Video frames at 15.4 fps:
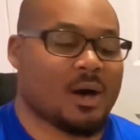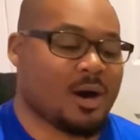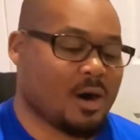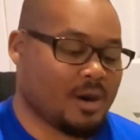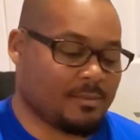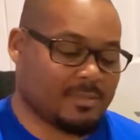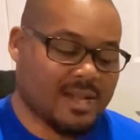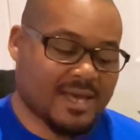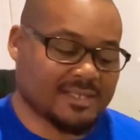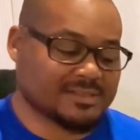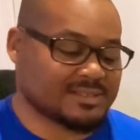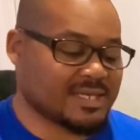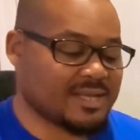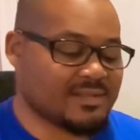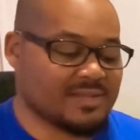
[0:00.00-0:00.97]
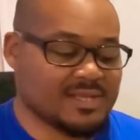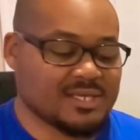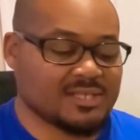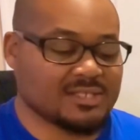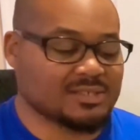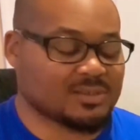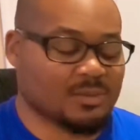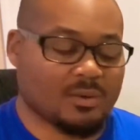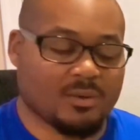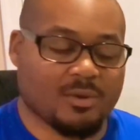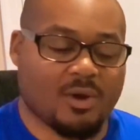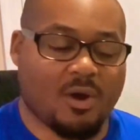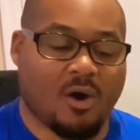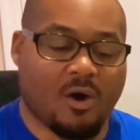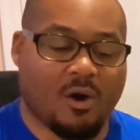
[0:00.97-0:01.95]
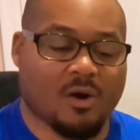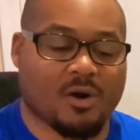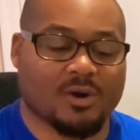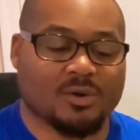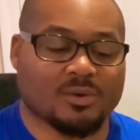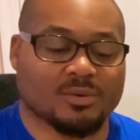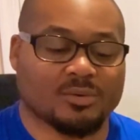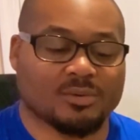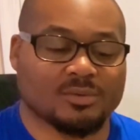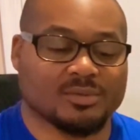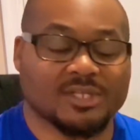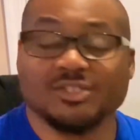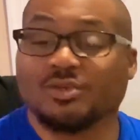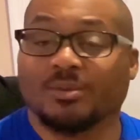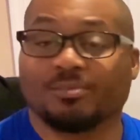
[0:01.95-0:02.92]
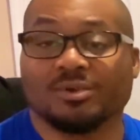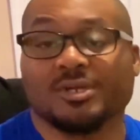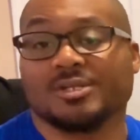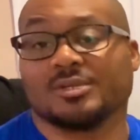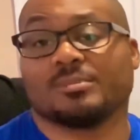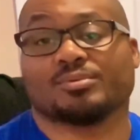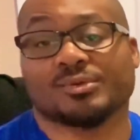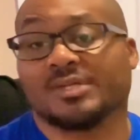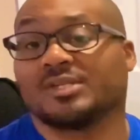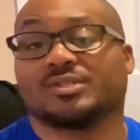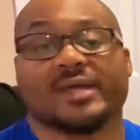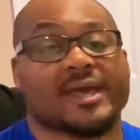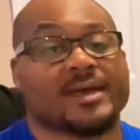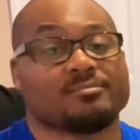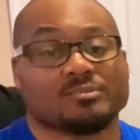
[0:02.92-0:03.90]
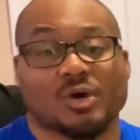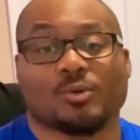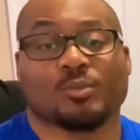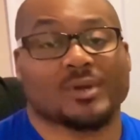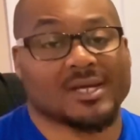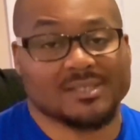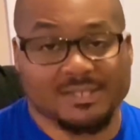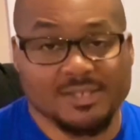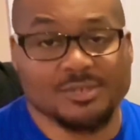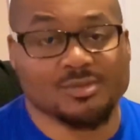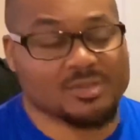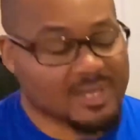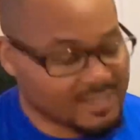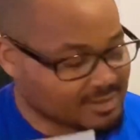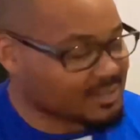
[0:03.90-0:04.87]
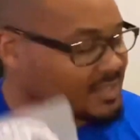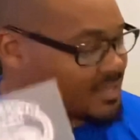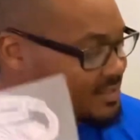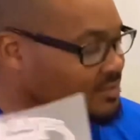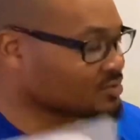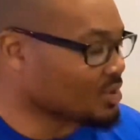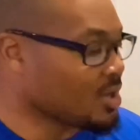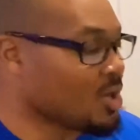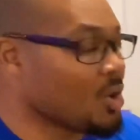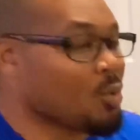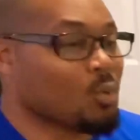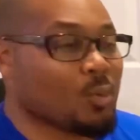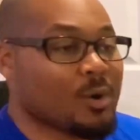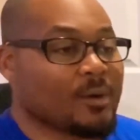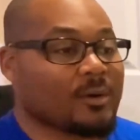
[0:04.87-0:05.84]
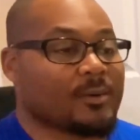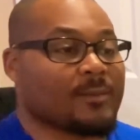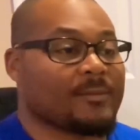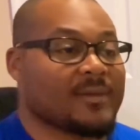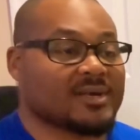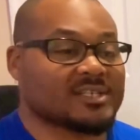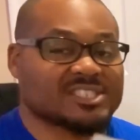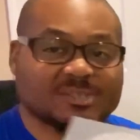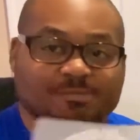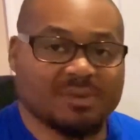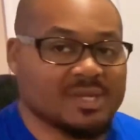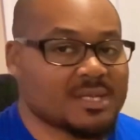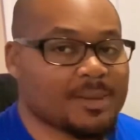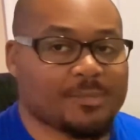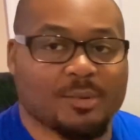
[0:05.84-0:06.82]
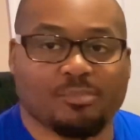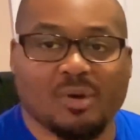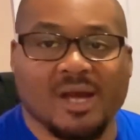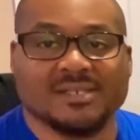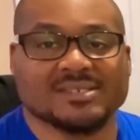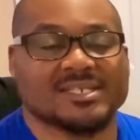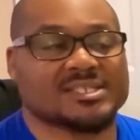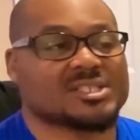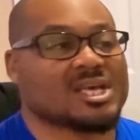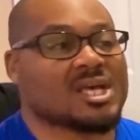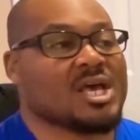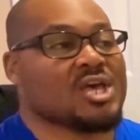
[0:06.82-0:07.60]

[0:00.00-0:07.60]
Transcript: Like I said, these are pretty damn dope. When I tell you, like, these will speed up your process.